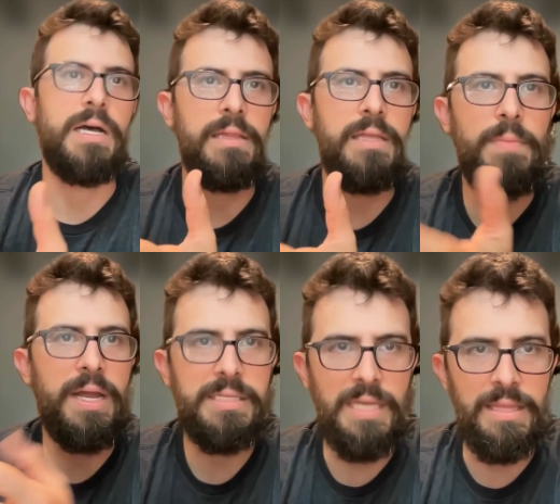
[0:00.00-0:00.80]
ugly. You
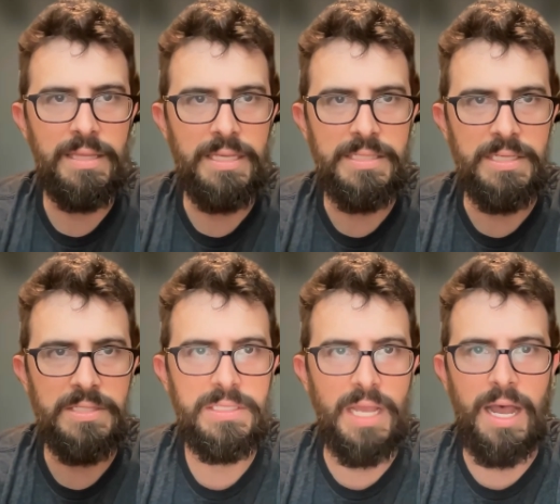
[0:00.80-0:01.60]
might say that this
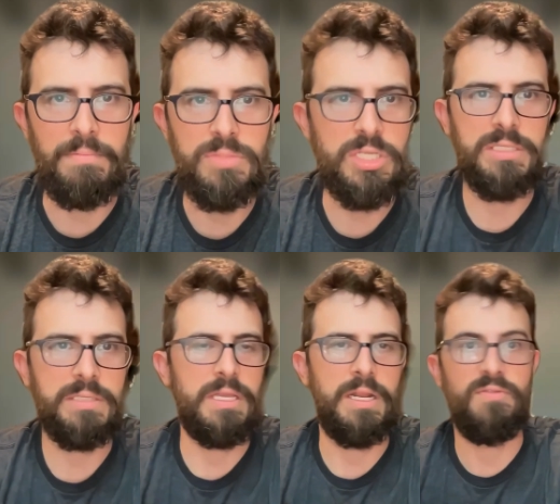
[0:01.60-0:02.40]
is um,
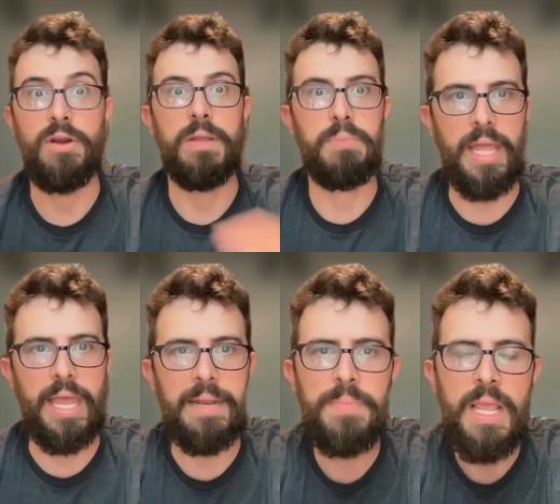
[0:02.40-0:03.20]
just, you know, very
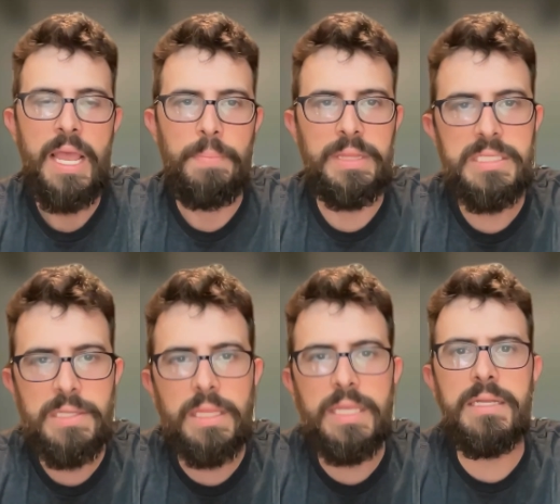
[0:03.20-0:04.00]
plain, but this
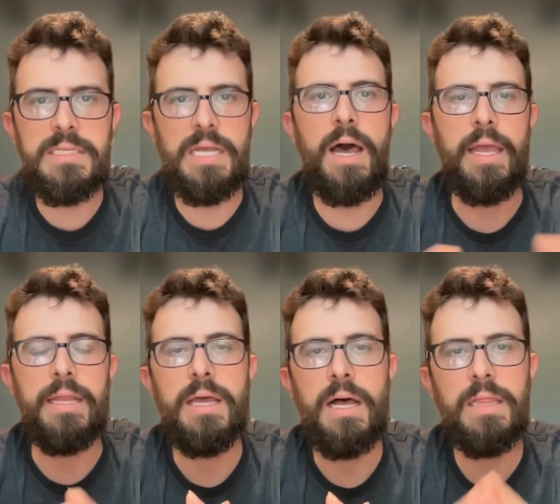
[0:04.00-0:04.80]
clean
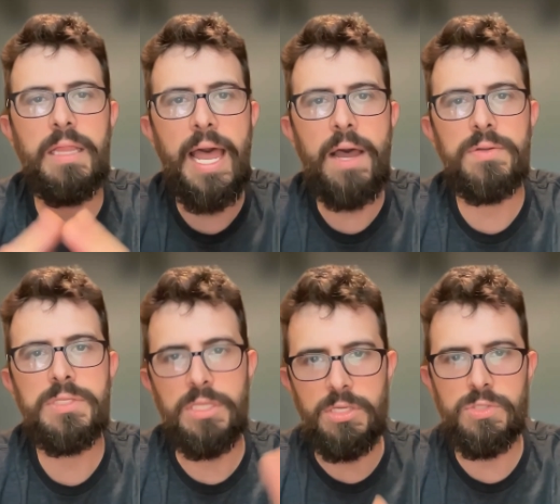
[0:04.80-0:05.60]
design
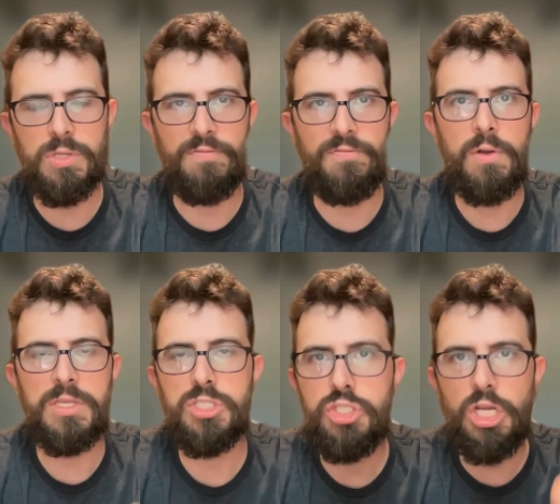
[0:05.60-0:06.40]
allows the user to
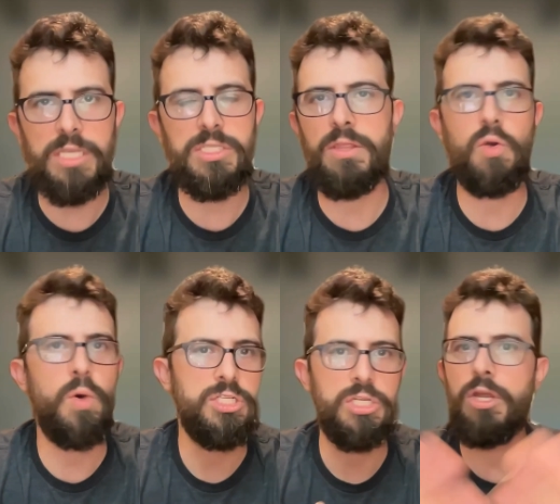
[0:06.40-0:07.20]
focus just on the
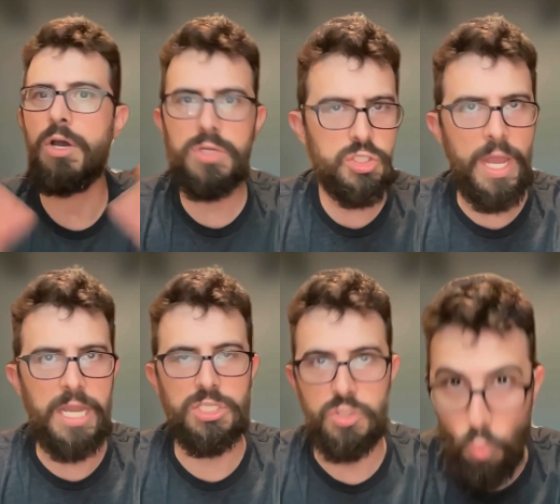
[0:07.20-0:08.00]
question. No
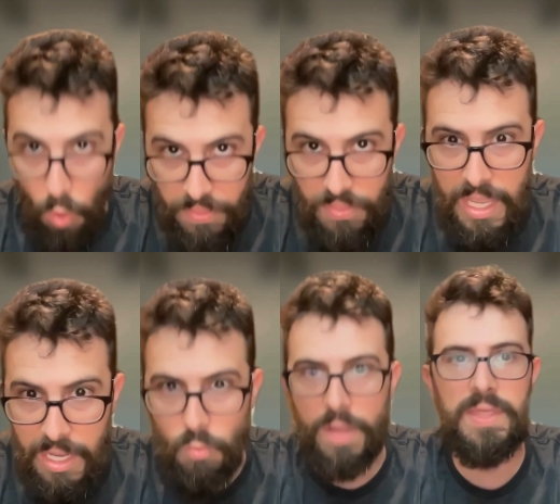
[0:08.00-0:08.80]
distractions, one
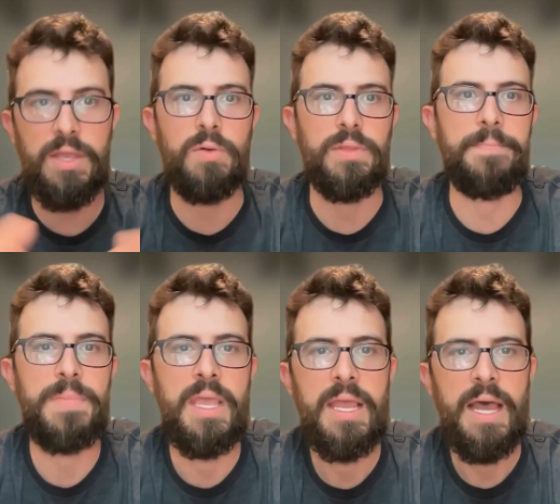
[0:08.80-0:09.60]
thing and one thing only.
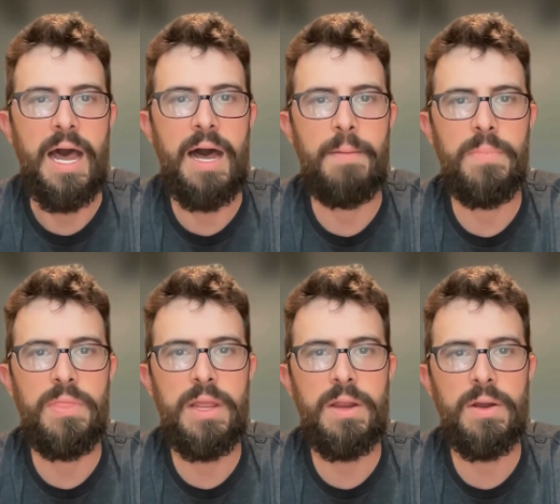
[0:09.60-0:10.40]
Um,
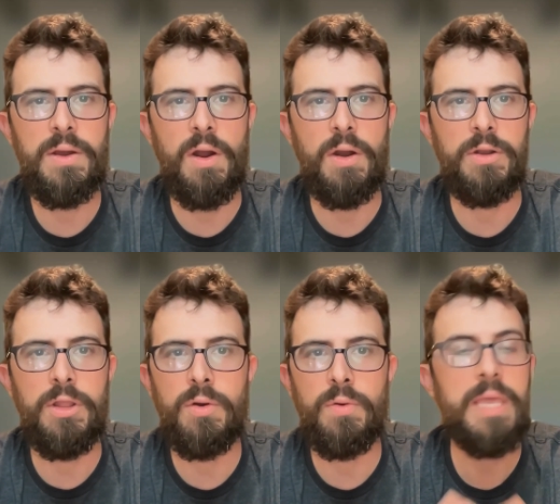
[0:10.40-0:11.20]
there are
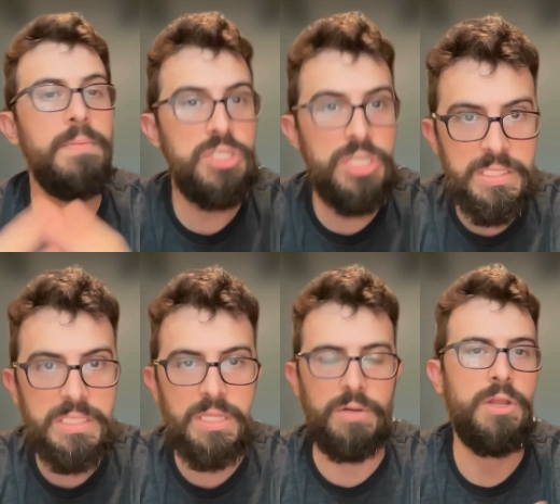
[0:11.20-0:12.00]
no
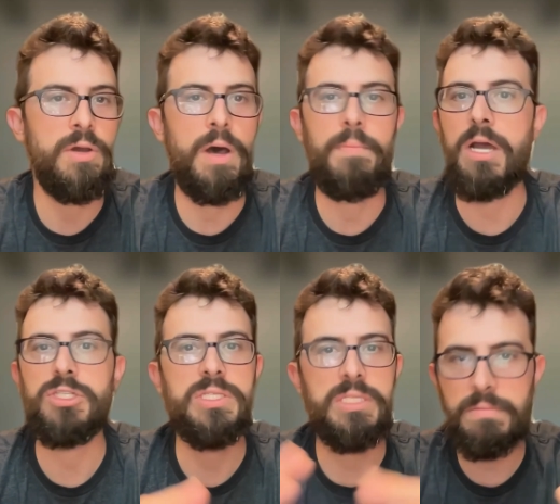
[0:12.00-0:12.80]
images. There are no
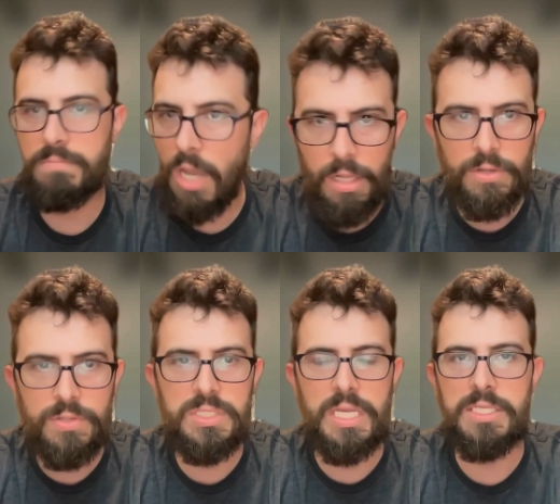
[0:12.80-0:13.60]
obnoxious
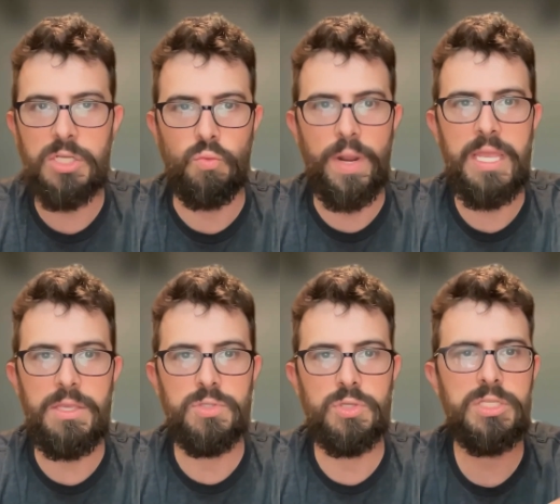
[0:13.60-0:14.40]
colors. It's a great
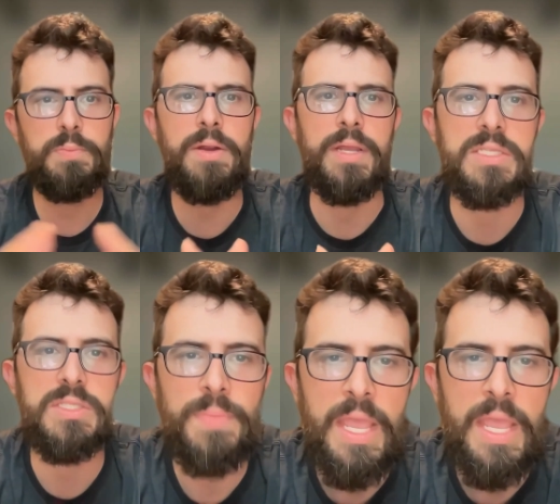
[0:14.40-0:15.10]
user experience.